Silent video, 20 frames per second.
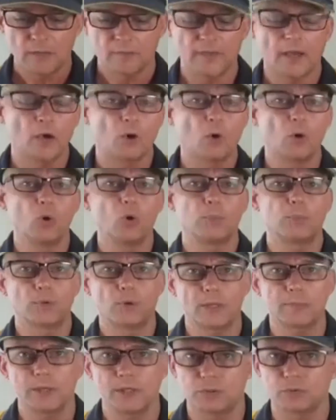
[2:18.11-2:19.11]
They all
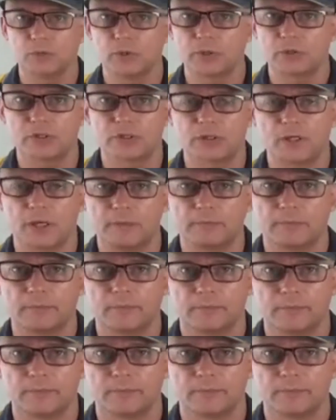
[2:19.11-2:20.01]
pretty much work the same.